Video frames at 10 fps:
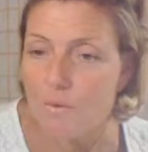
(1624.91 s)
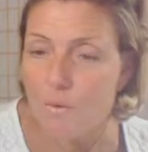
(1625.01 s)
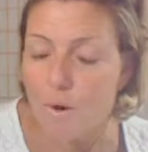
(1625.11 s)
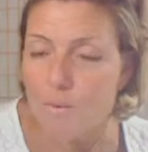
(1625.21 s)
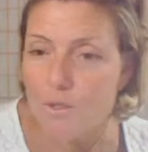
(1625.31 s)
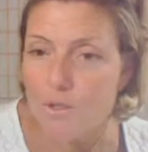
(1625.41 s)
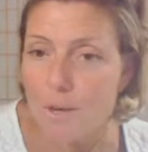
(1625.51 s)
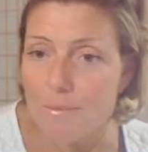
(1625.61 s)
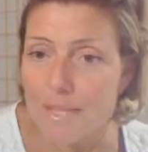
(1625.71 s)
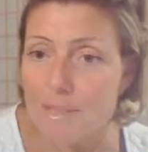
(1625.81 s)
forms and
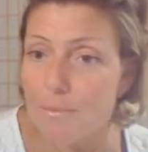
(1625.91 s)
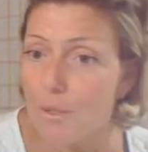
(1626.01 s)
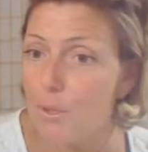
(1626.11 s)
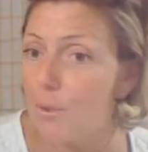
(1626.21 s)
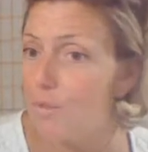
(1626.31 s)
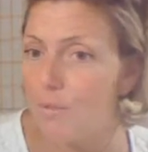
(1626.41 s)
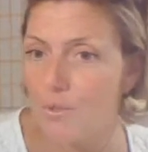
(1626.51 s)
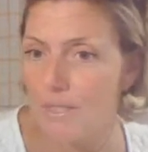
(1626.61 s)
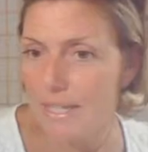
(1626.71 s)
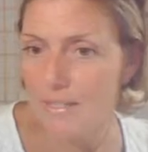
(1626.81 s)
shapes. That's beautiful,
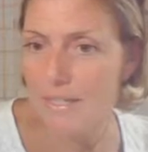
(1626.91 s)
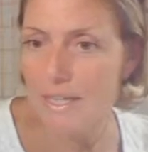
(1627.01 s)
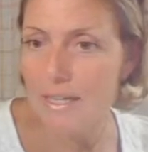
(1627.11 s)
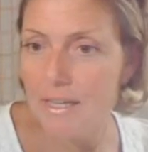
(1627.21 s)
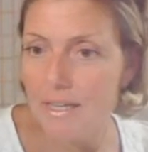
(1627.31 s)
Stacy.